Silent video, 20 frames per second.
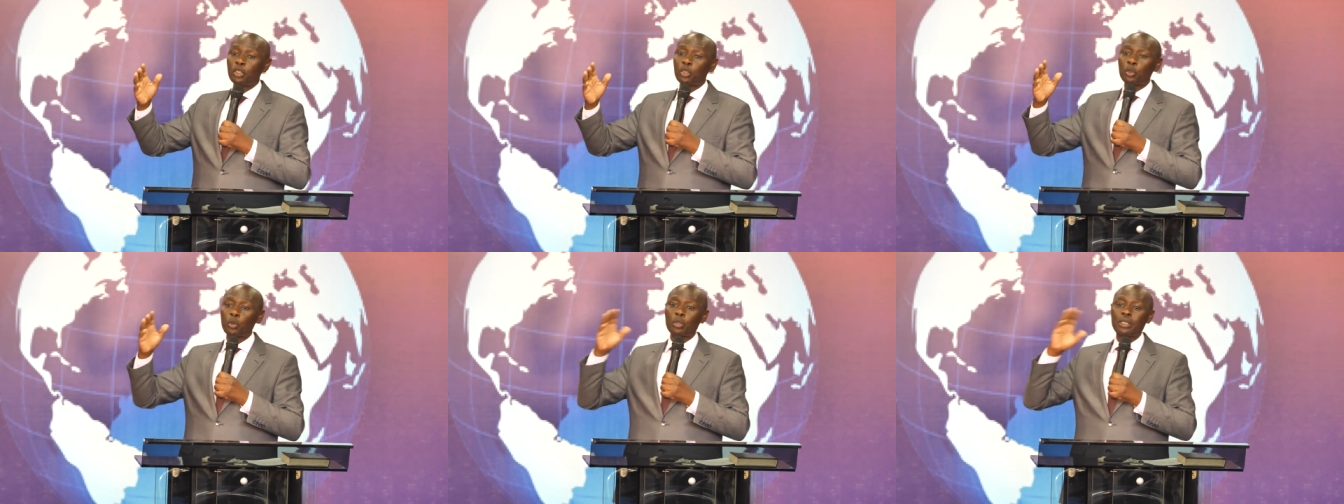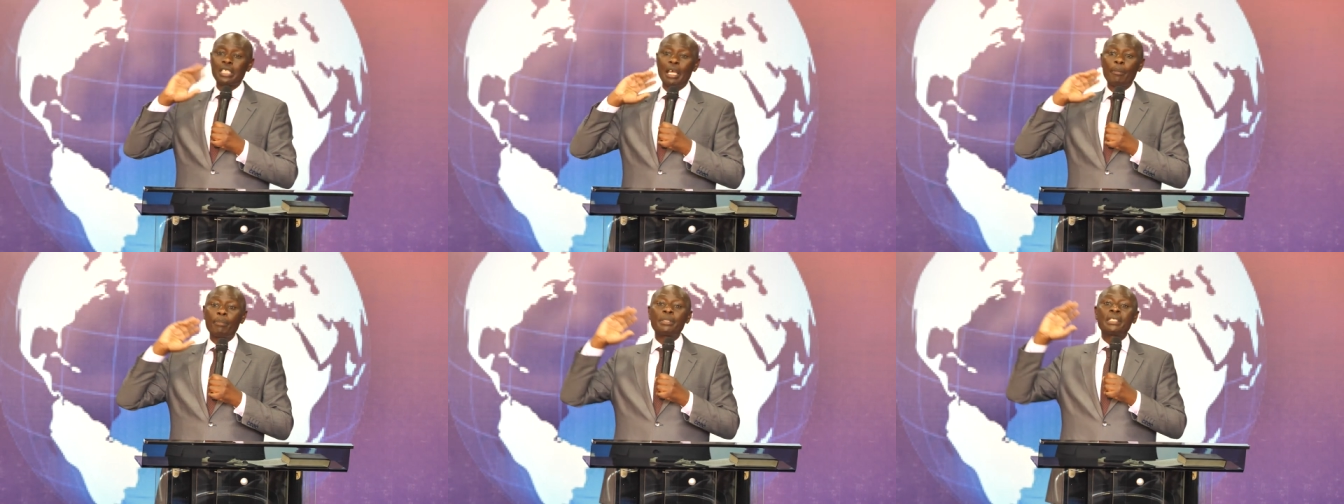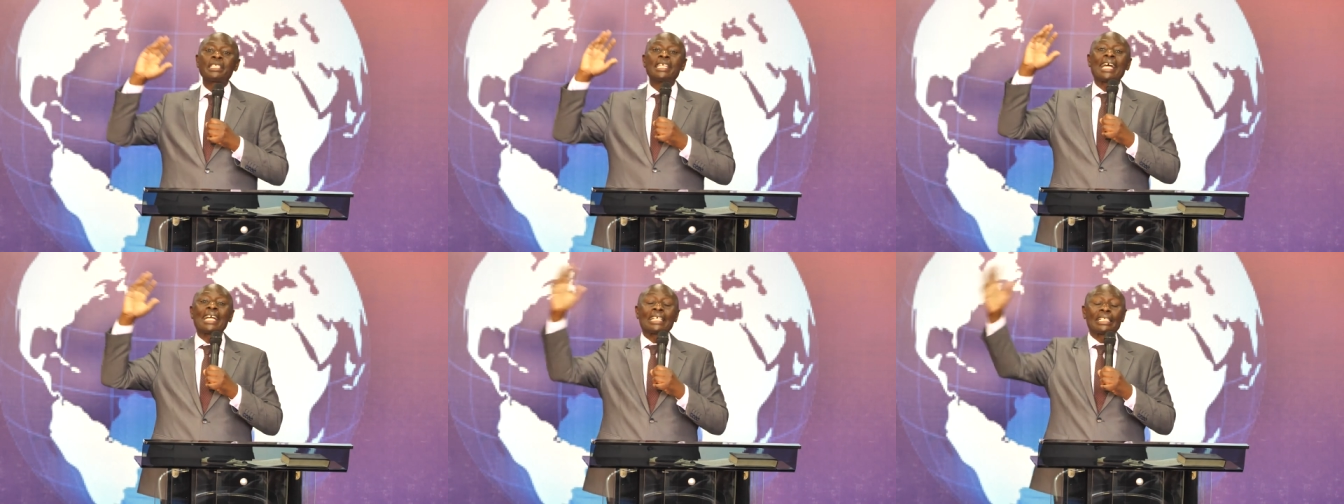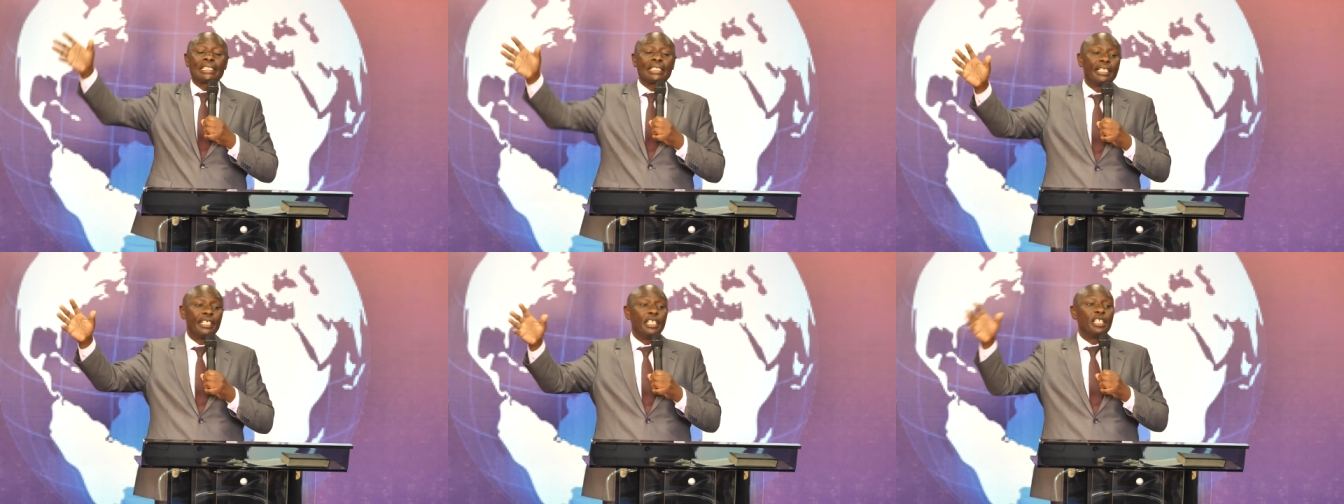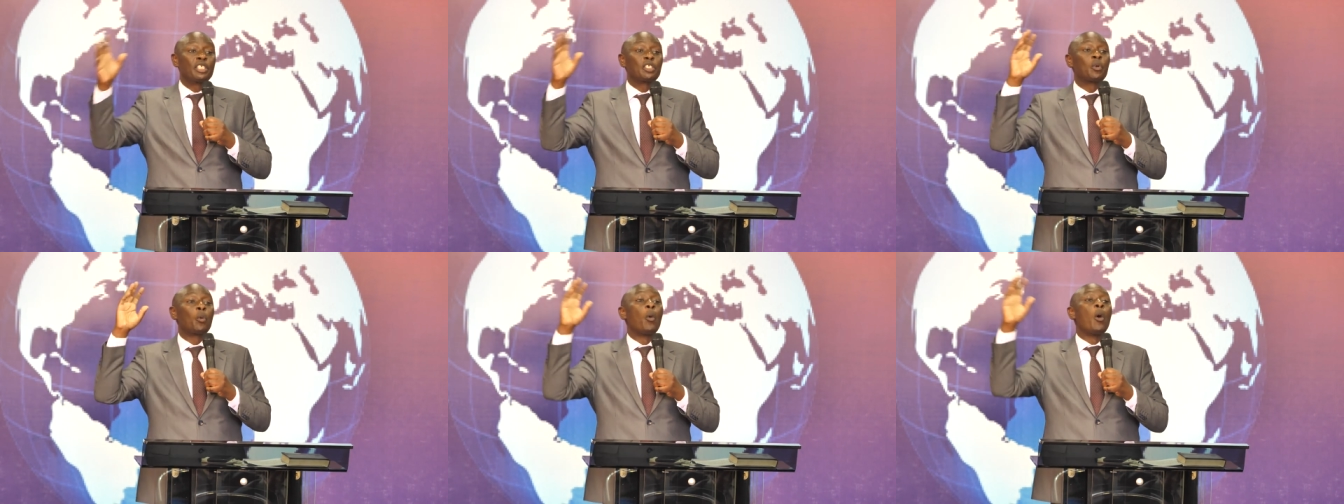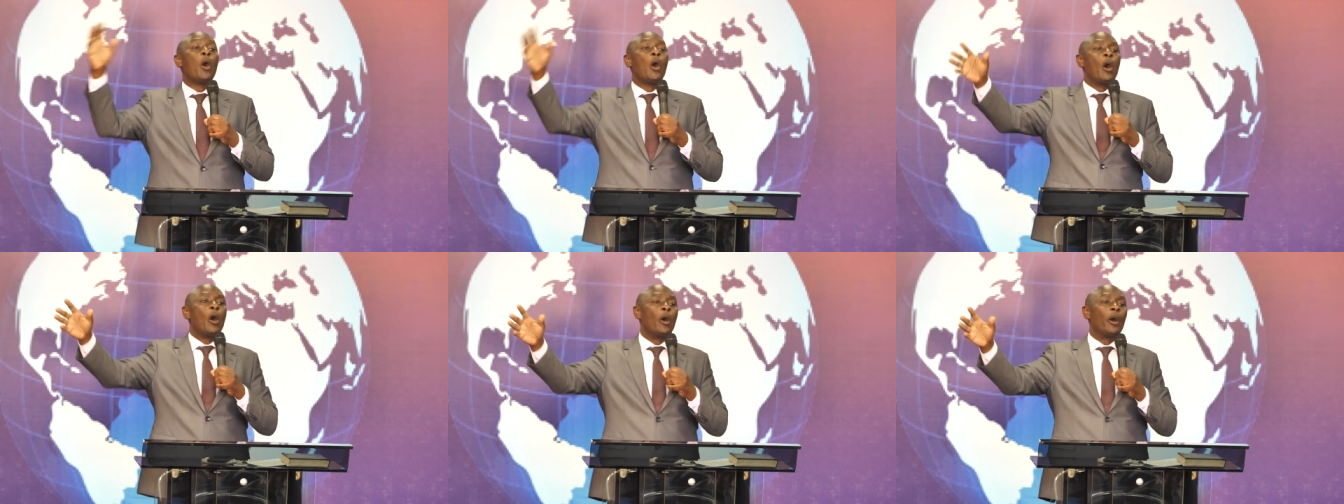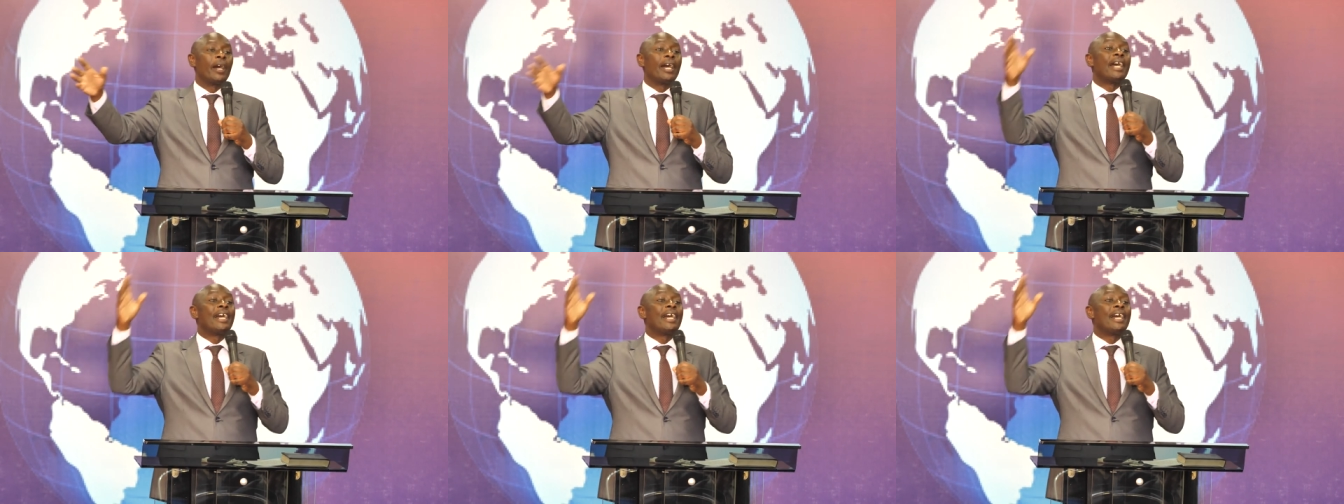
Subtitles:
to subject his war